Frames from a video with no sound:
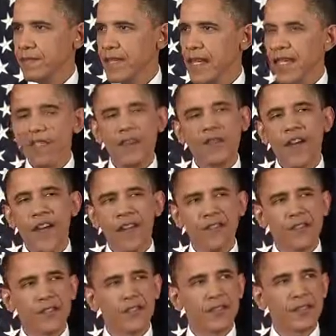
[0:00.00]
In the
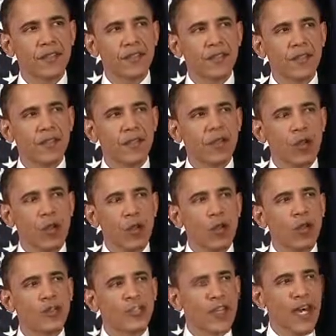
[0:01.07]
face of the
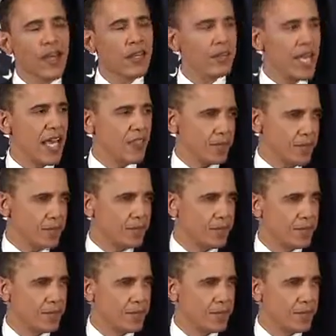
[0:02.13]
world's condemnation,